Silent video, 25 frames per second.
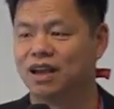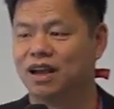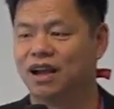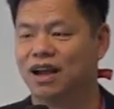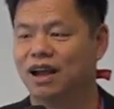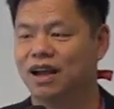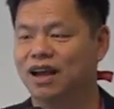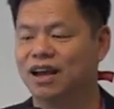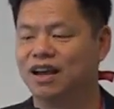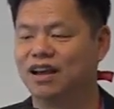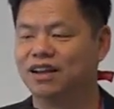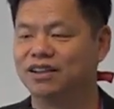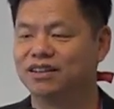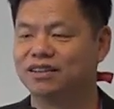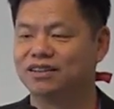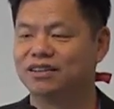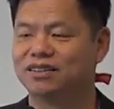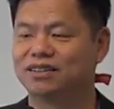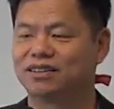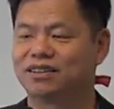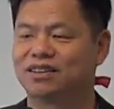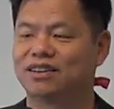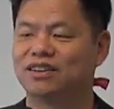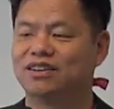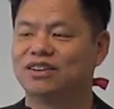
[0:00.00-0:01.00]
uh,
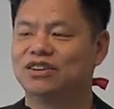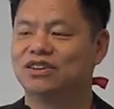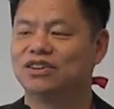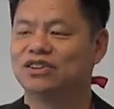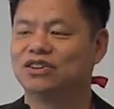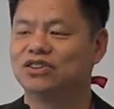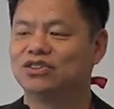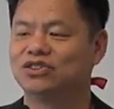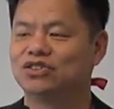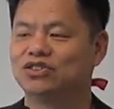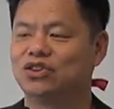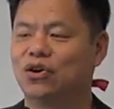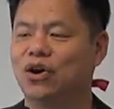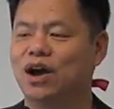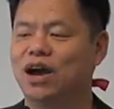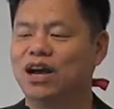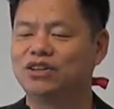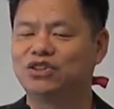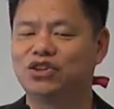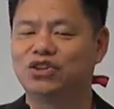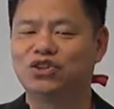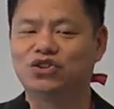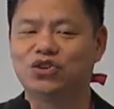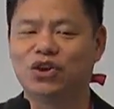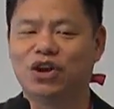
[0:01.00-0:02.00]
so I
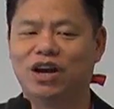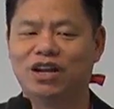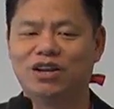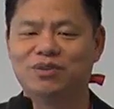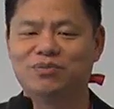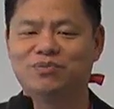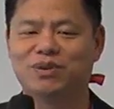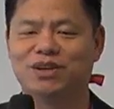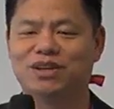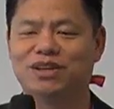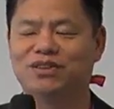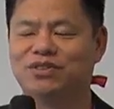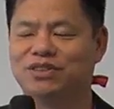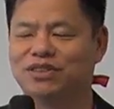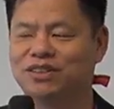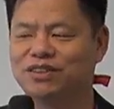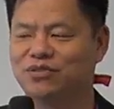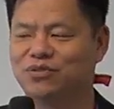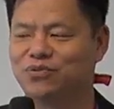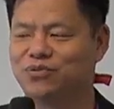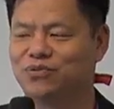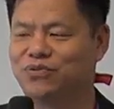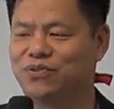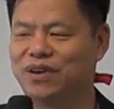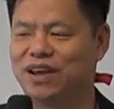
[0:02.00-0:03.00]
actually try to be
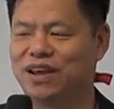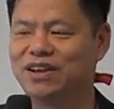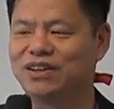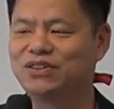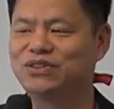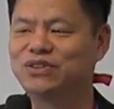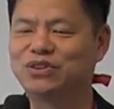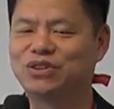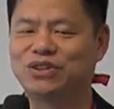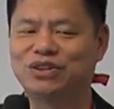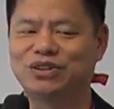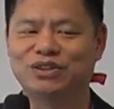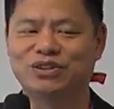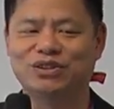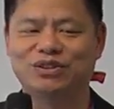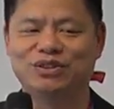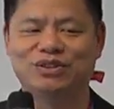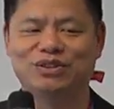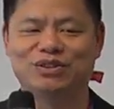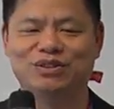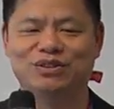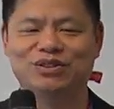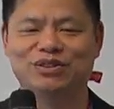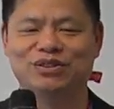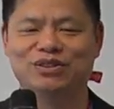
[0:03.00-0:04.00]
fair to the
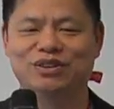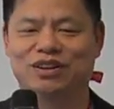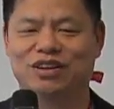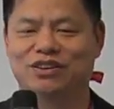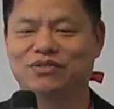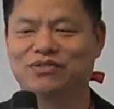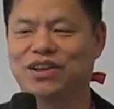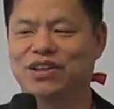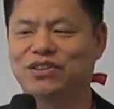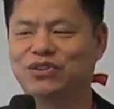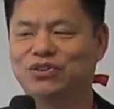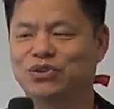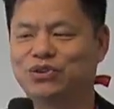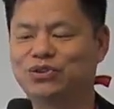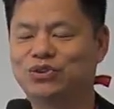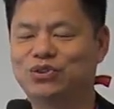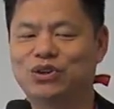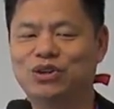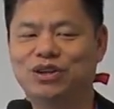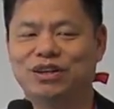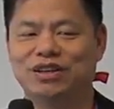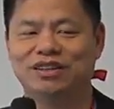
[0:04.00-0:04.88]
vendors.